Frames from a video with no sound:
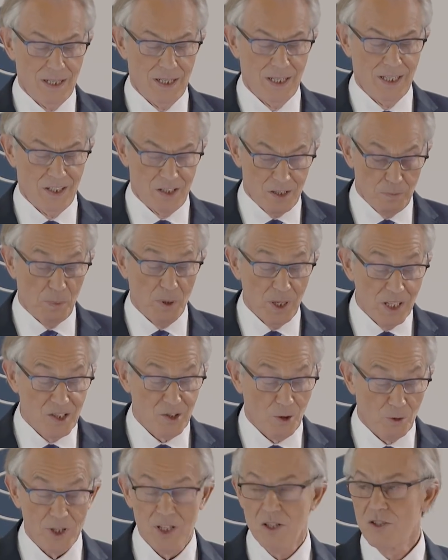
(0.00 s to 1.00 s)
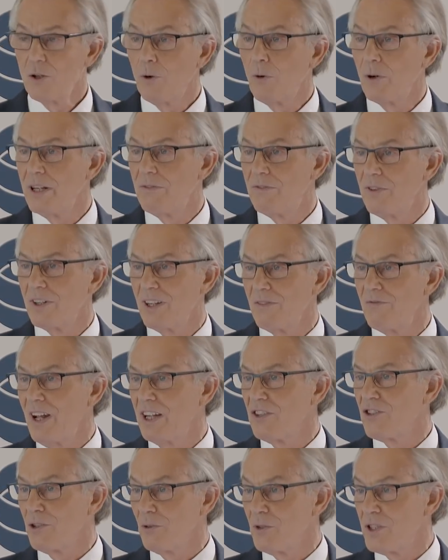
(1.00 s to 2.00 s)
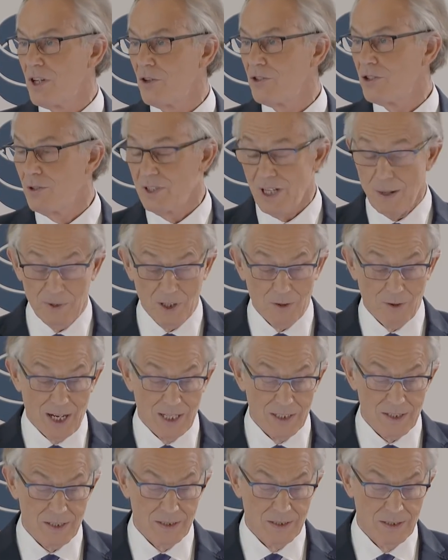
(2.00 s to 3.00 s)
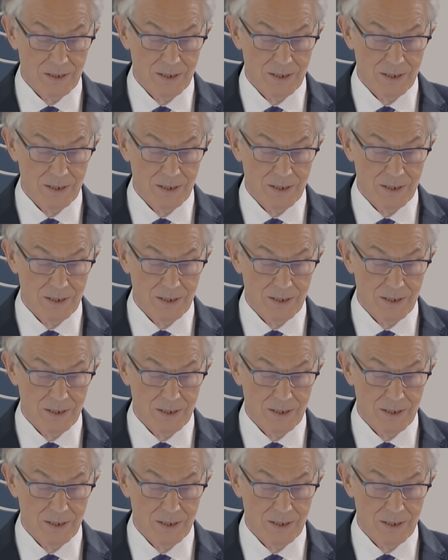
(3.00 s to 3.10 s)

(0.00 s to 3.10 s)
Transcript: and it's a pretty sorry story for conventional social democrats.